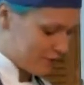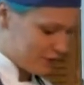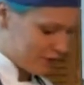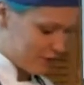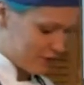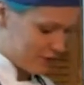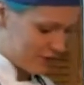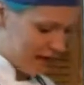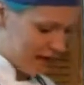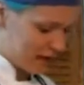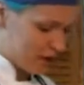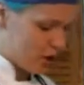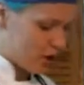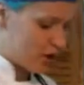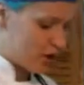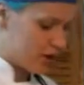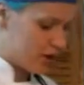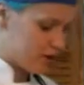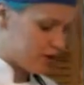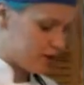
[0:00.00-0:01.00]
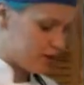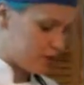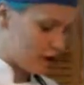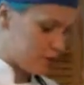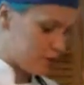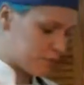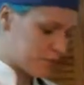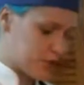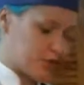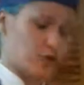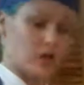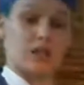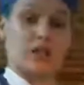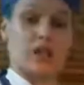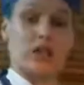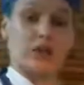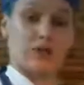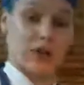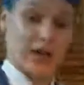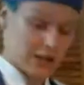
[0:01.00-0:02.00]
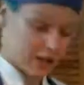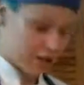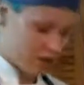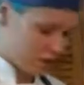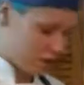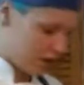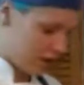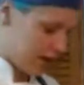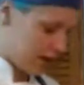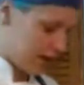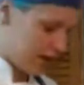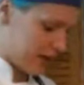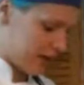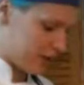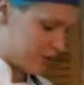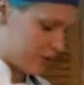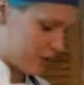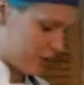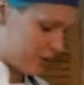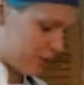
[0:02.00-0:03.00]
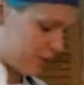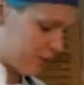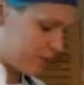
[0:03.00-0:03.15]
to do that. Another option, you can grate your garlic too.